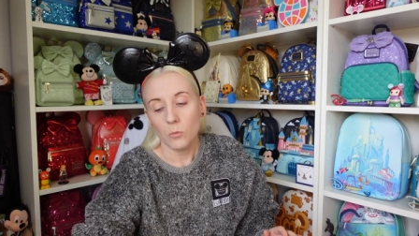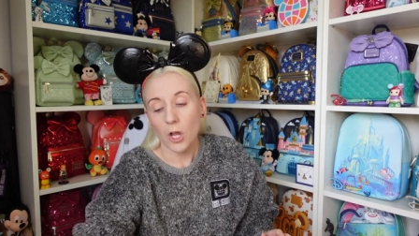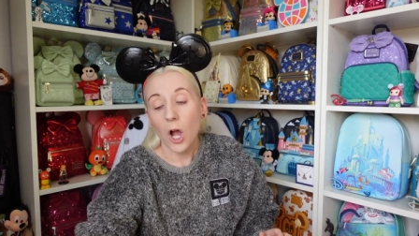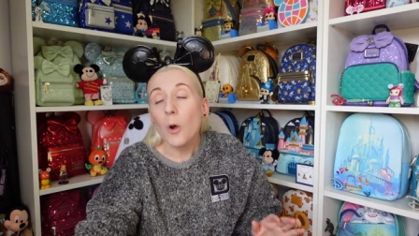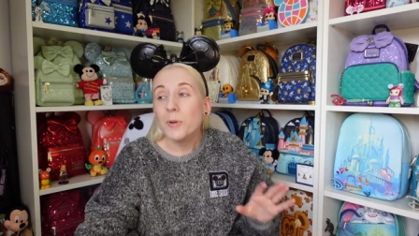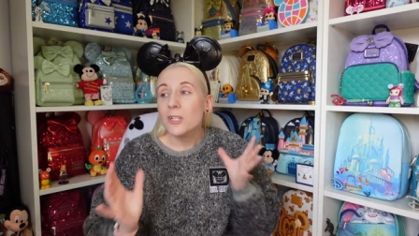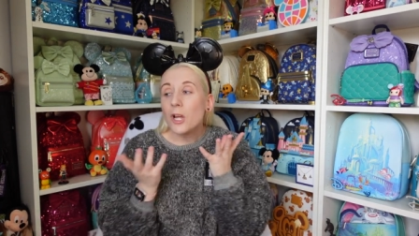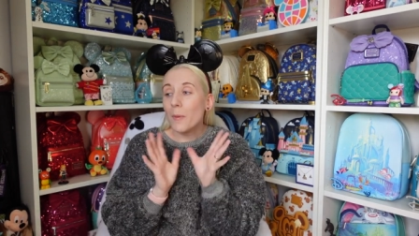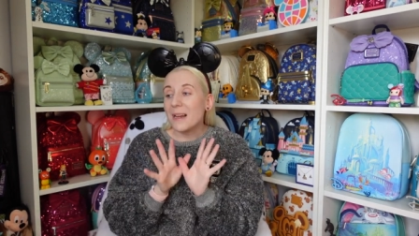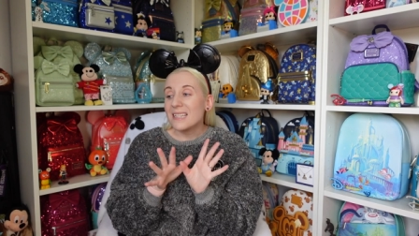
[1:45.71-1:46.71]
We are hoping to
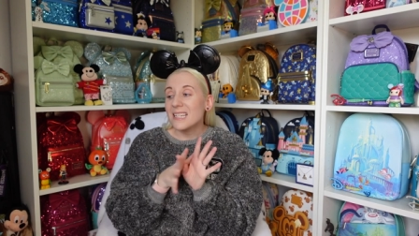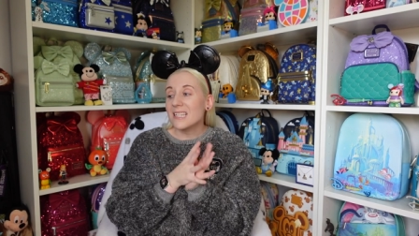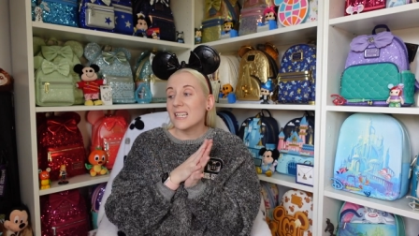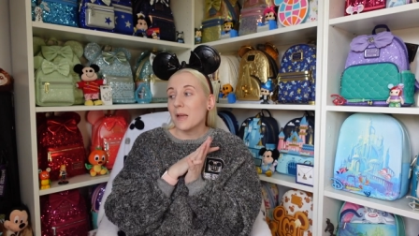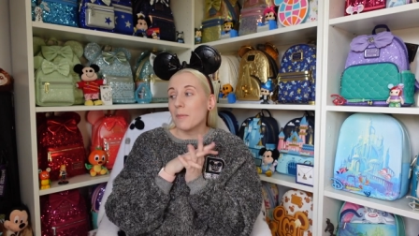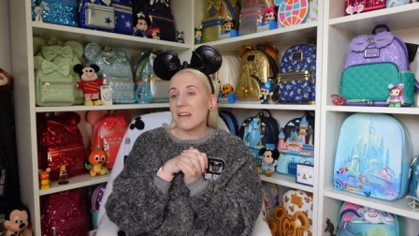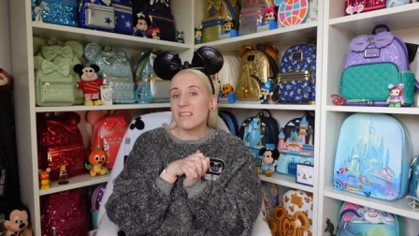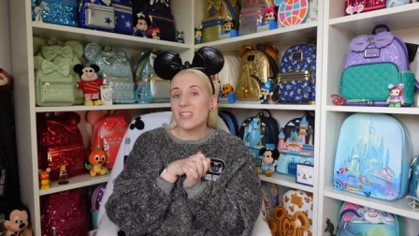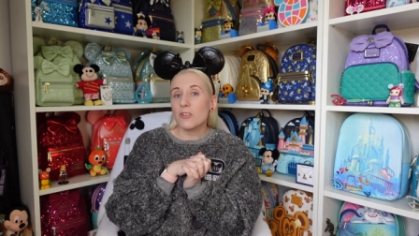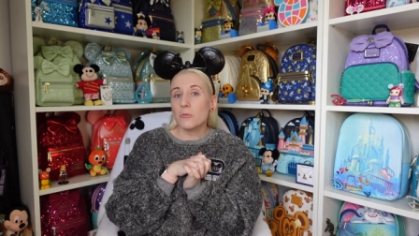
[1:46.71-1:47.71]
go back to Disneyland
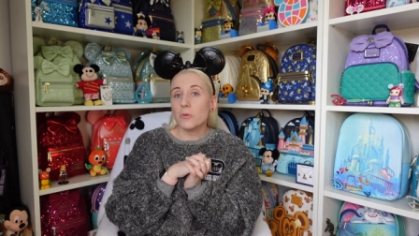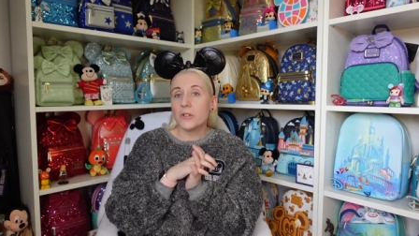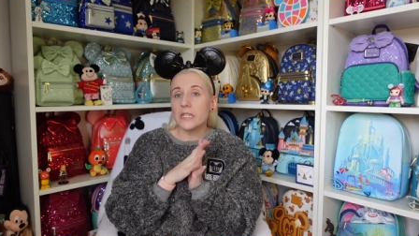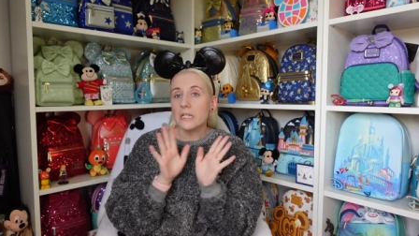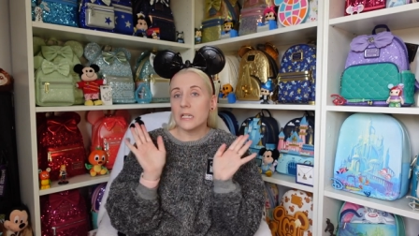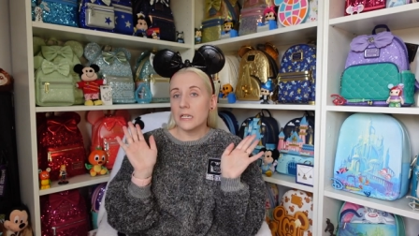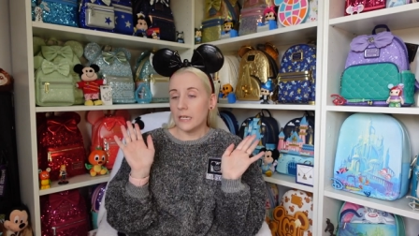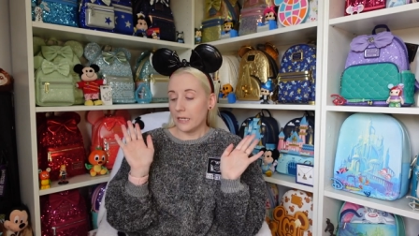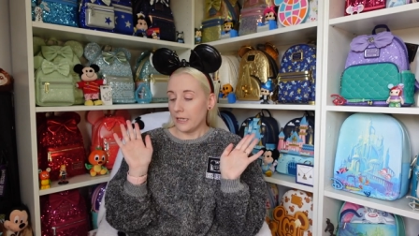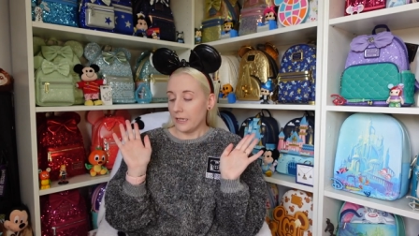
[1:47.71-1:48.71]
Paris at some point.
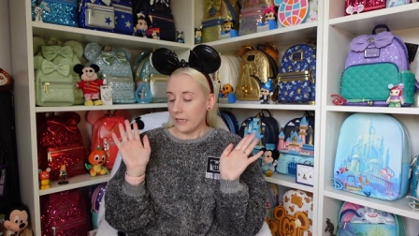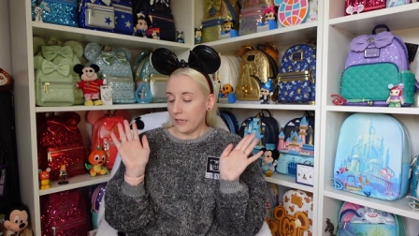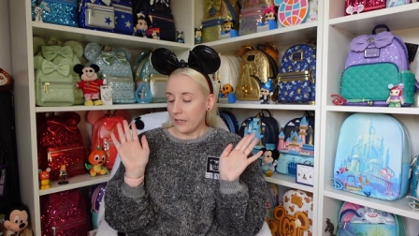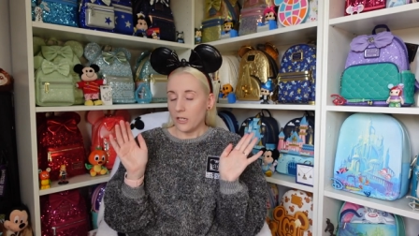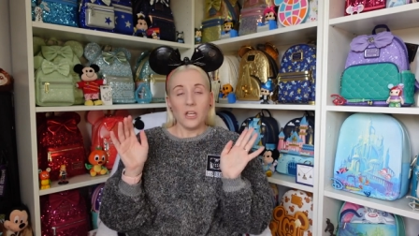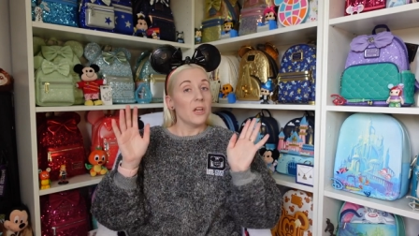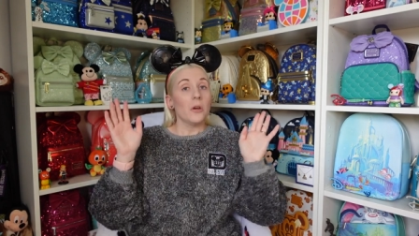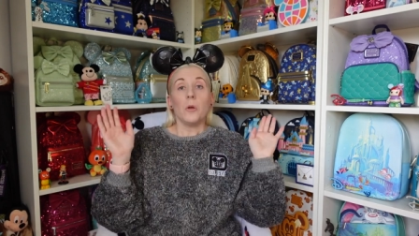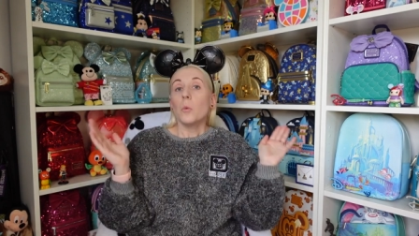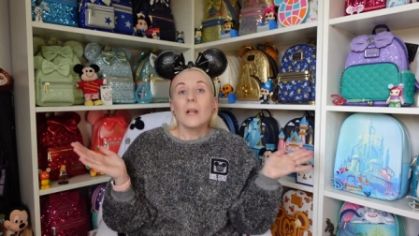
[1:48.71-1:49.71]

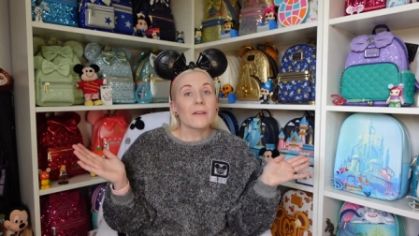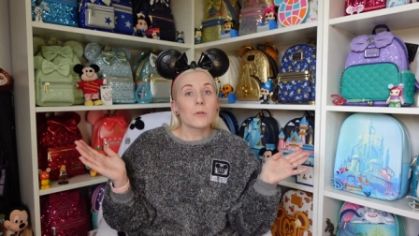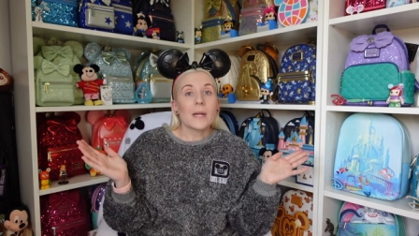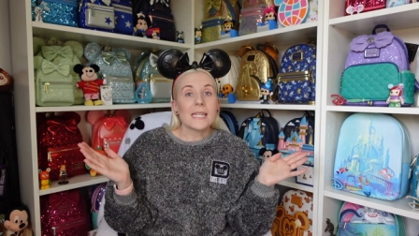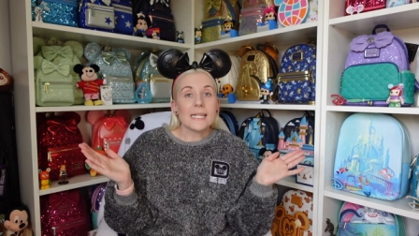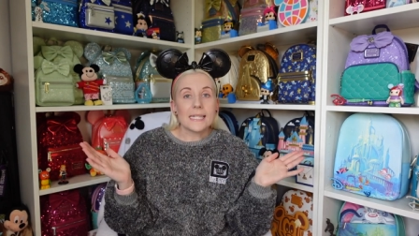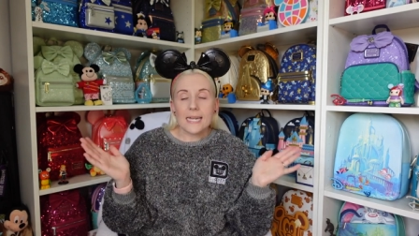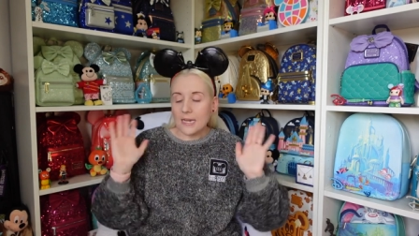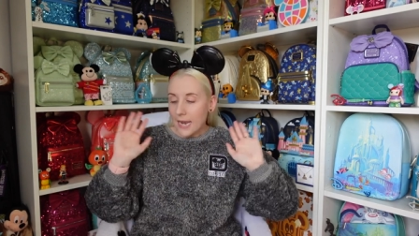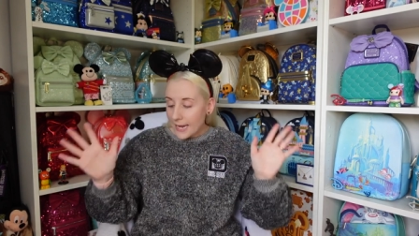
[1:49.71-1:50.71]
We'll have to wait and see.